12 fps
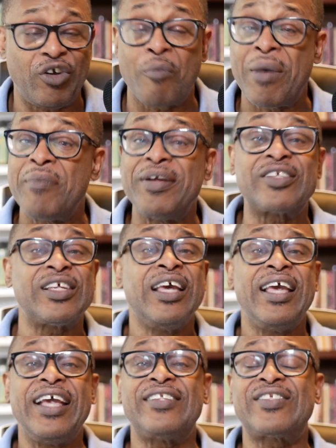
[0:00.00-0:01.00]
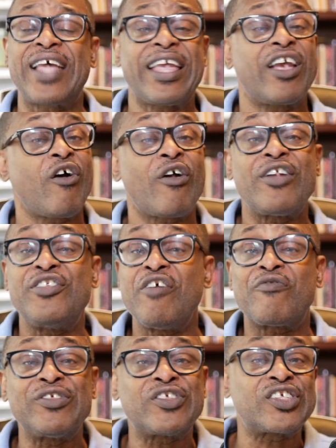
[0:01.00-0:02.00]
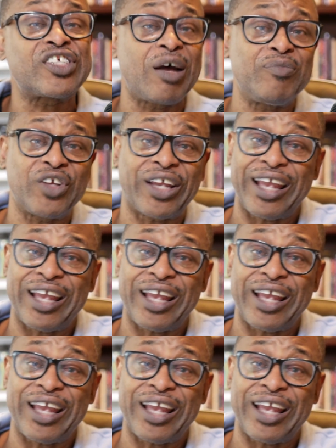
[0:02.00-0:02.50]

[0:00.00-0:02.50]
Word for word: or maybe it's it's taking on a different subject